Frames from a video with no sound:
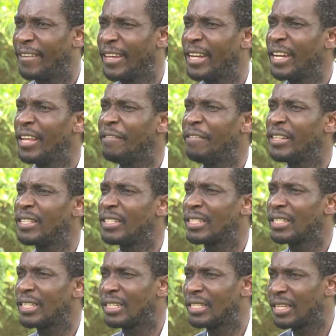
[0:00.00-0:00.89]
Even if
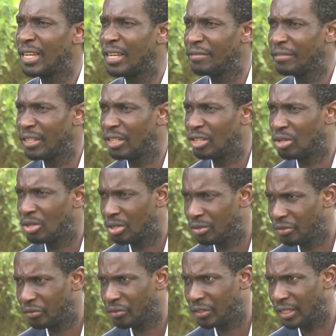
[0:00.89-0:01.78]
it's serving
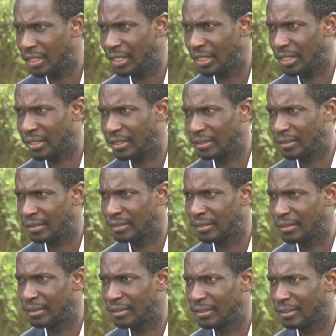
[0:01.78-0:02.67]
coffee,
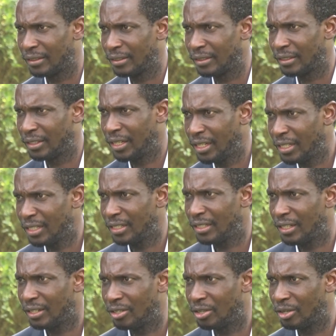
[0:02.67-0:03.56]
get in
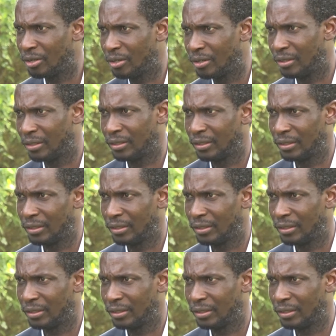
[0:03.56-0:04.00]
the door.